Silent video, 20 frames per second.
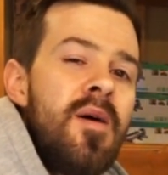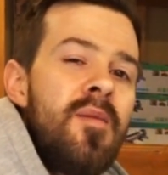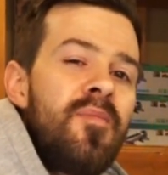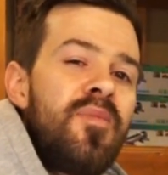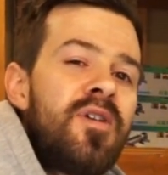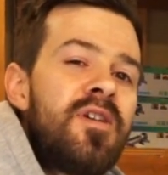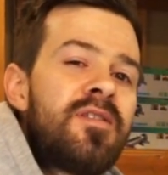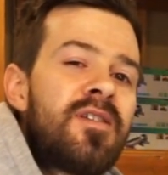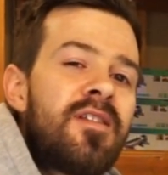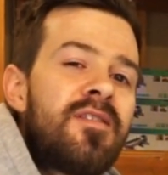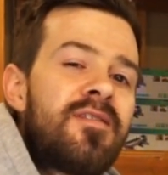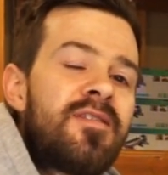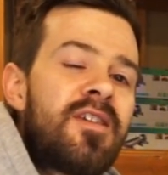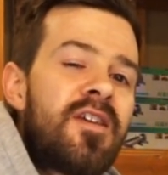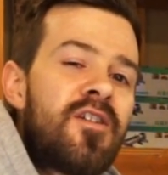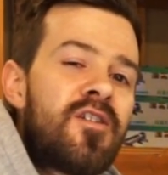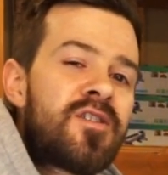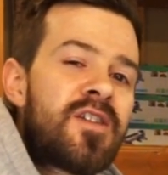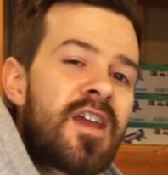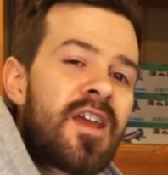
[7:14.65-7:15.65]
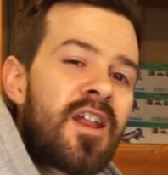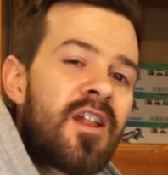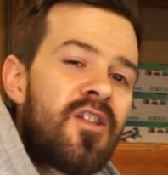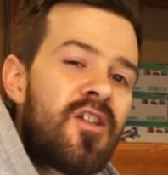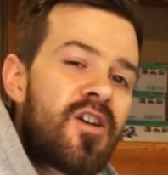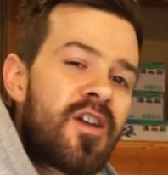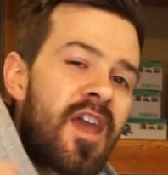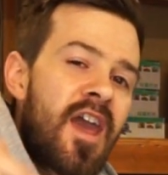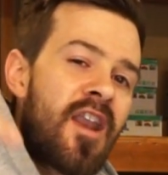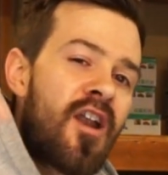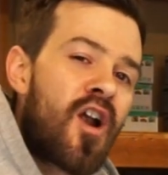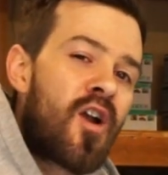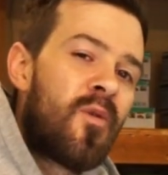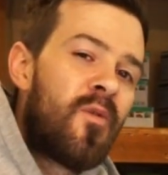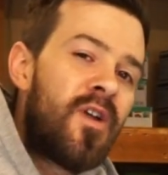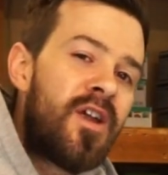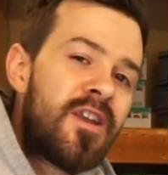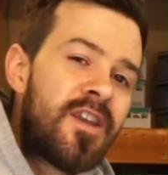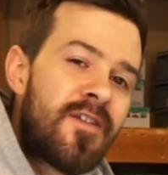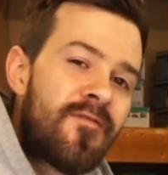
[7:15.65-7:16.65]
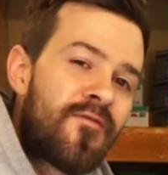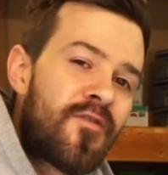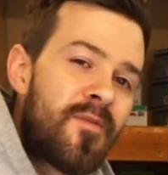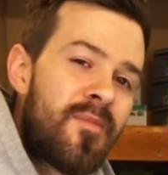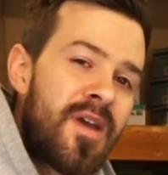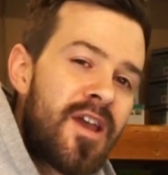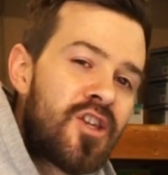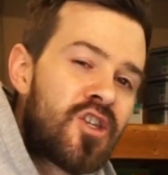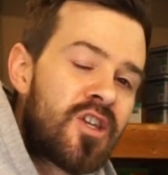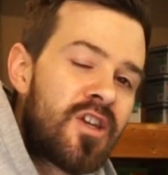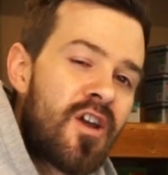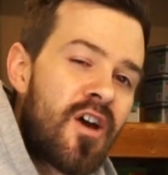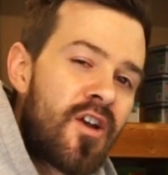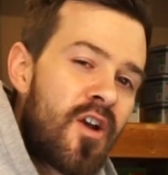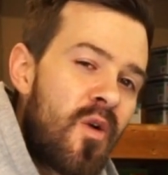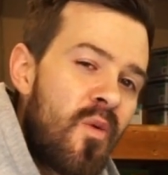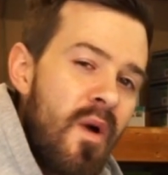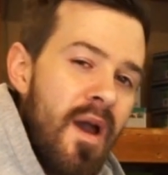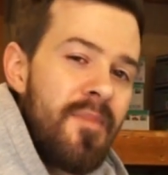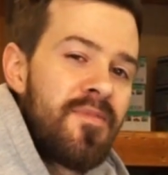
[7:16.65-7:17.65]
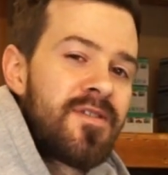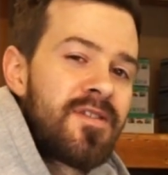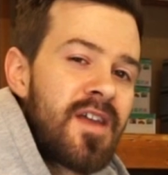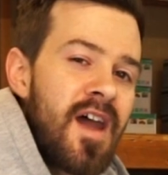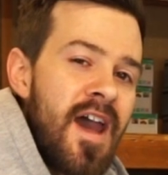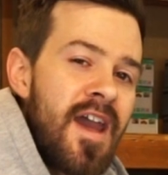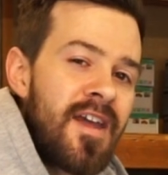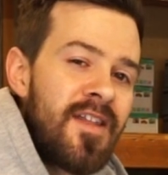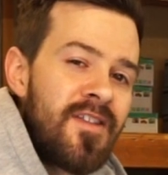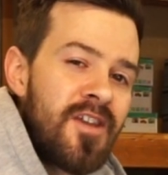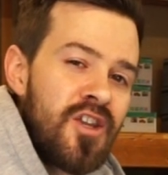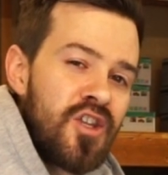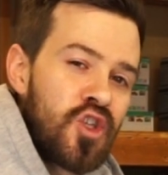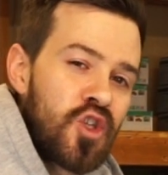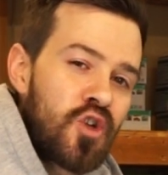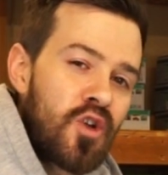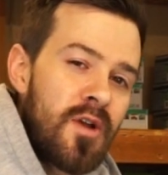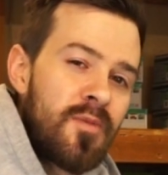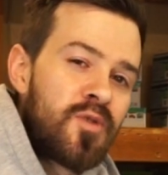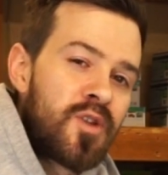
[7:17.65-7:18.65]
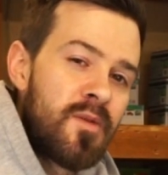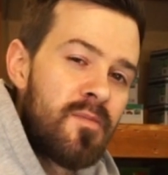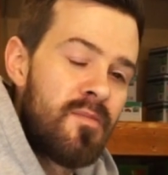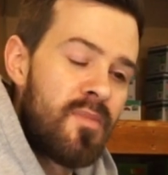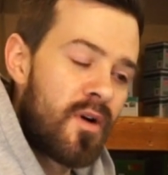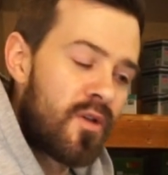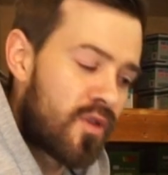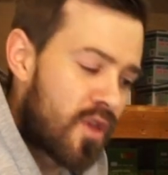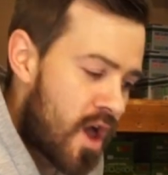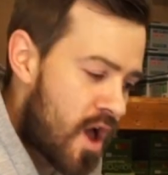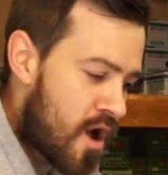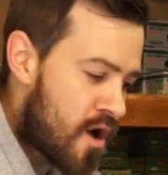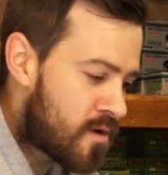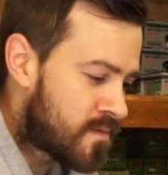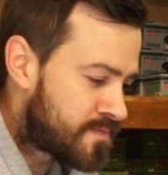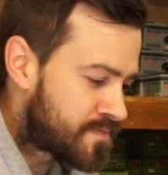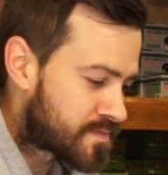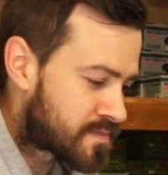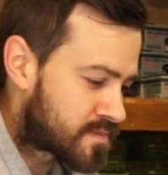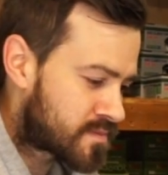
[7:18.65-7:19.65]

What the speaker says: Please consider taking a look at our written information on our website in the description below.